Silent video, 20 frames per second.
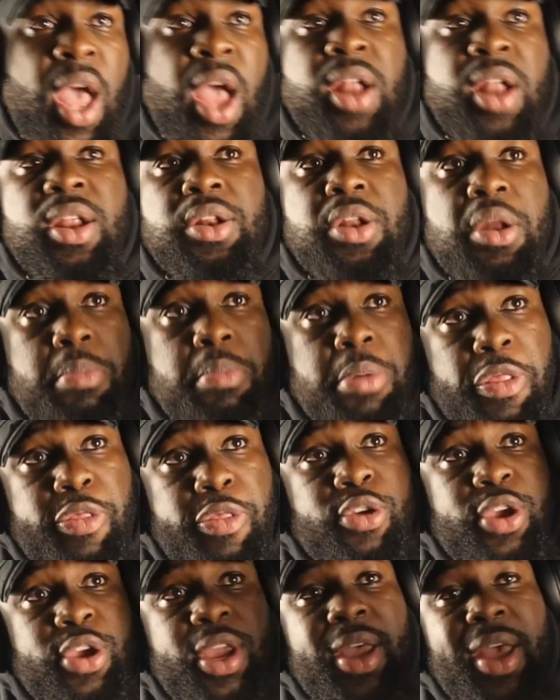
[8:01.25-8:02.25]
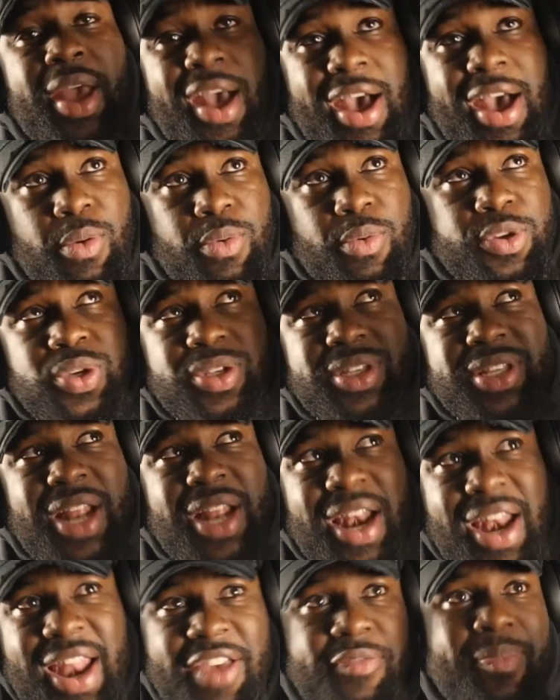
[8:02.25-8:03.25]
The number 3, which was the
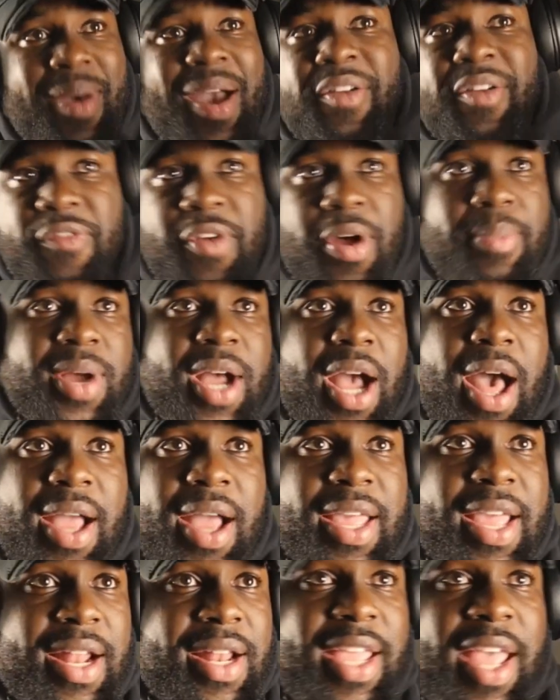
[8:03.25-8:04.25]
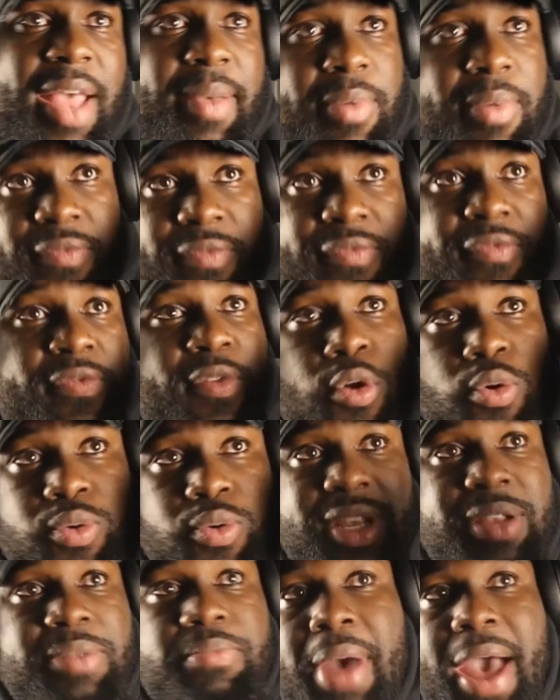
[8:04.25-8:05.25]
left back from KAA Gent, kept
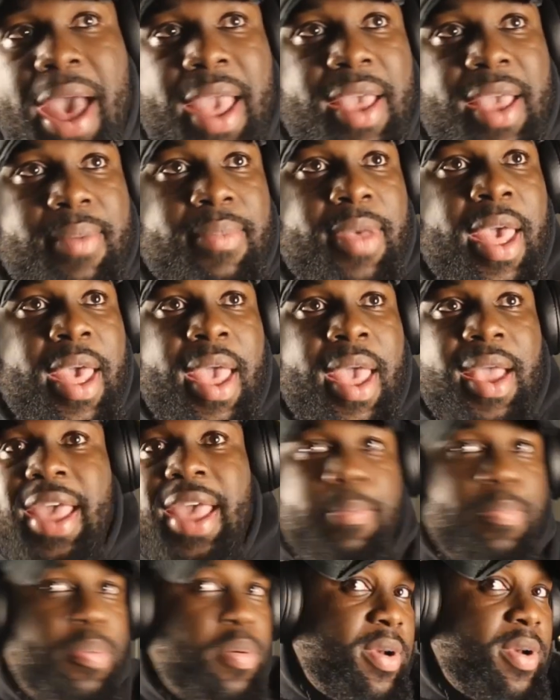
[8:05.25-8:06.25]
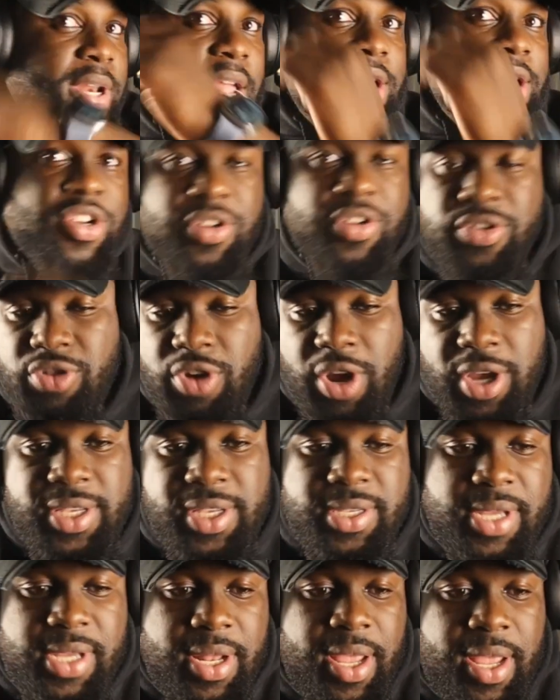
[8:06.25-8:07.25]
floating by him, kept putting dangerous
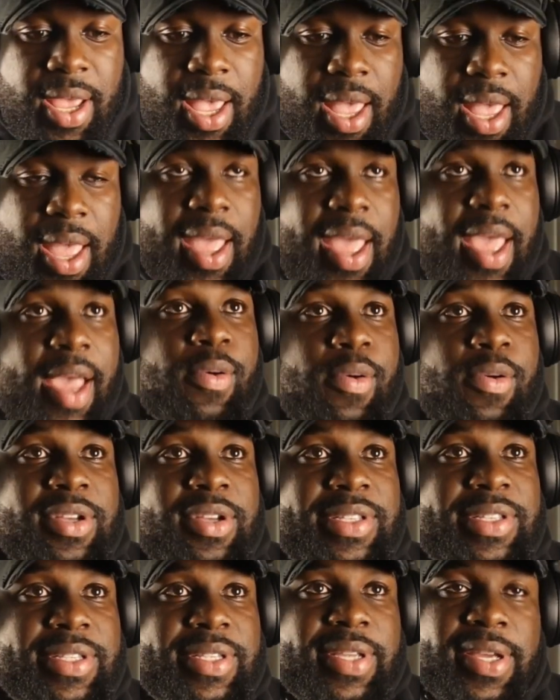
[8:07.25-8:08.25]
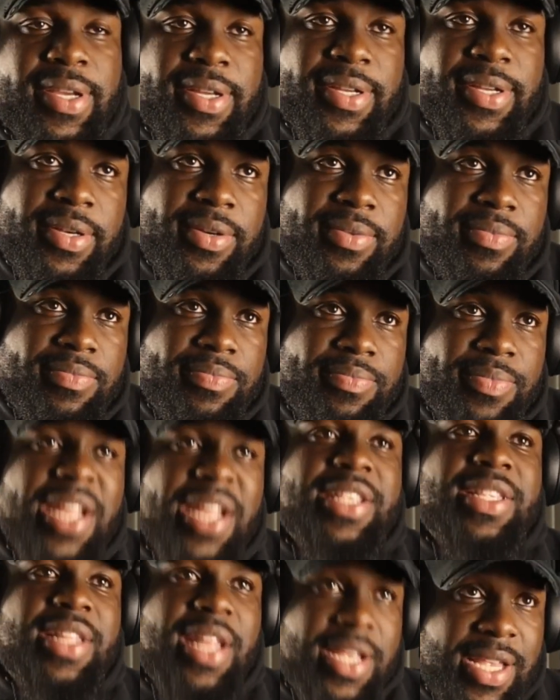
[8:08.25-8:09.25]
crosses in. It's
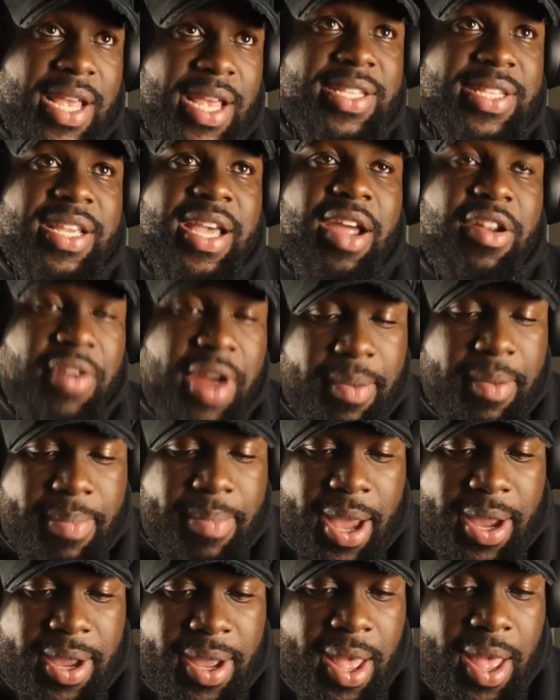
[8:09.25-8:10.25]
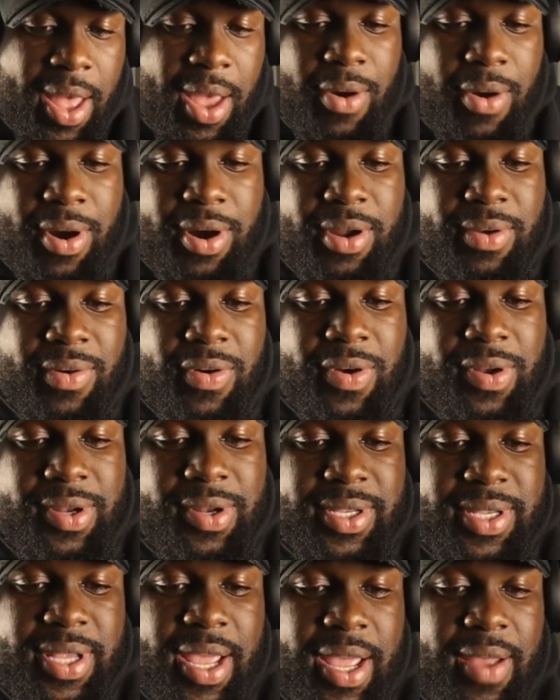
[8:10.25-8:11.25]
the Sassy at right back. What are you going
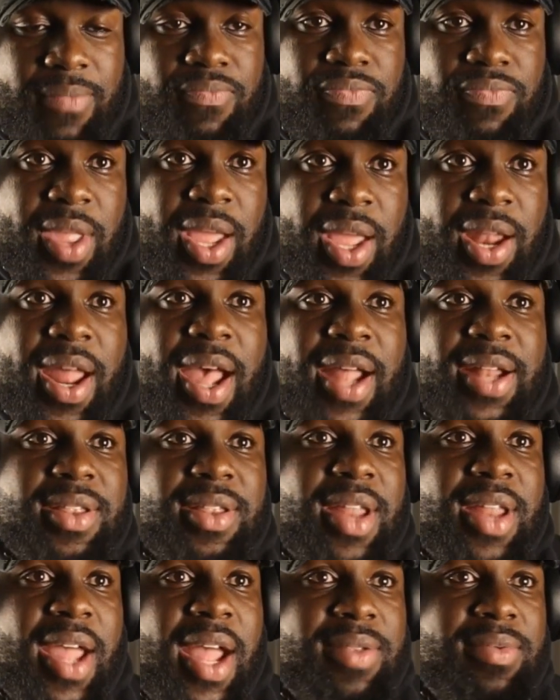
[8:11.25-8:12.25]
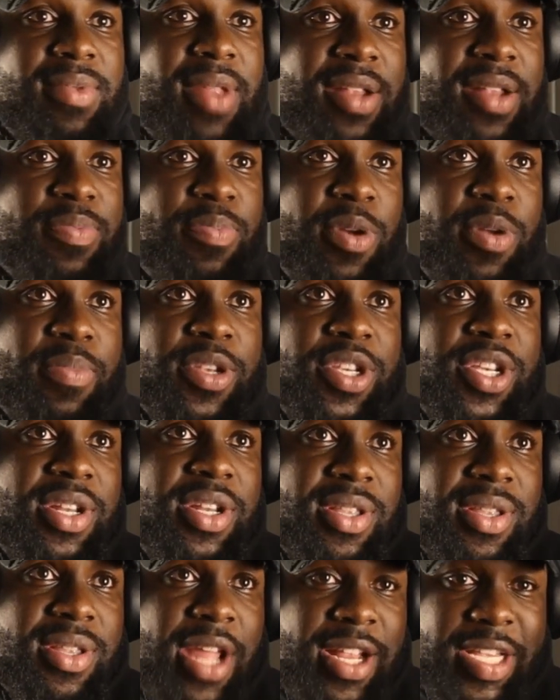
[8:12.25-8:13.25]
to say? And that's pretty much it.
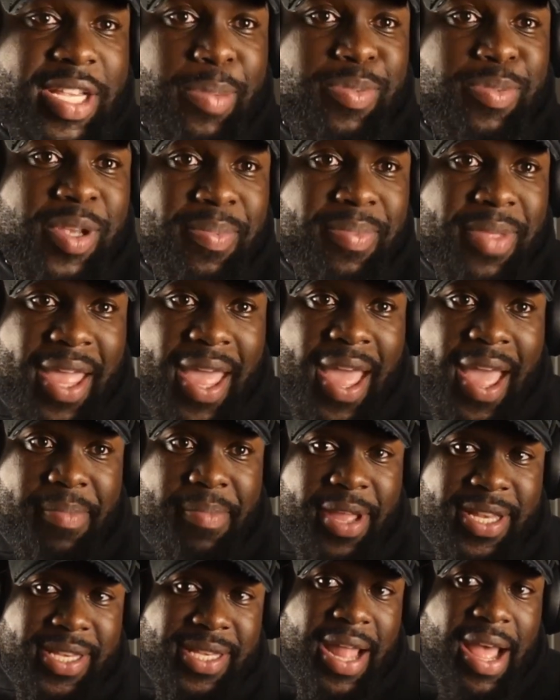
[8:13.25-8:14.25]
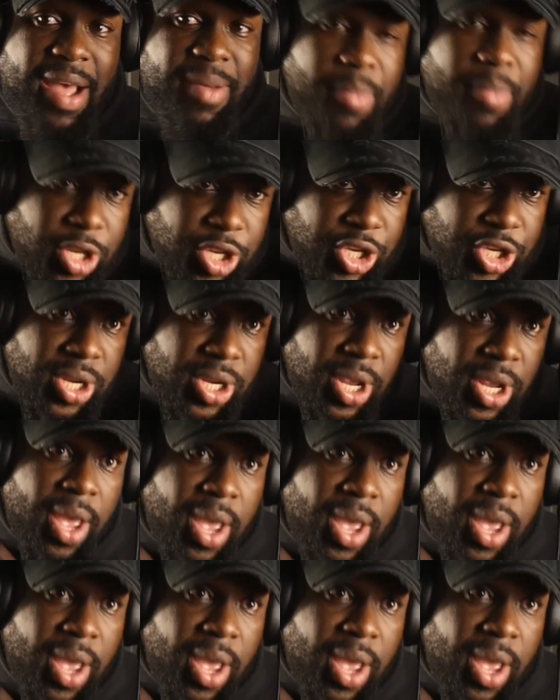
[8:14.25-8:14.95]
That sums up the game. It's not much.